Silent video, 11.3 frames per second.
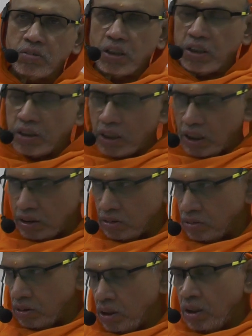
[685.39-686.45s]
like that.
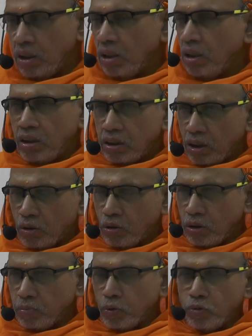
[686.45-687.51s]
That
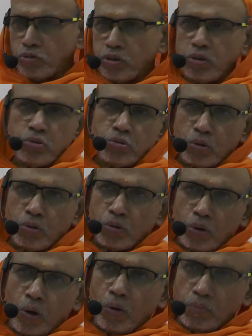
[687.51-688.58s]
only proves that you don't
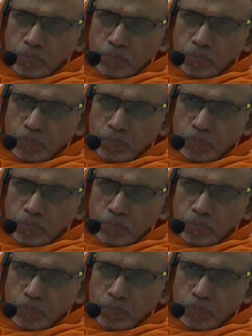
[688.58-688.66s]
know.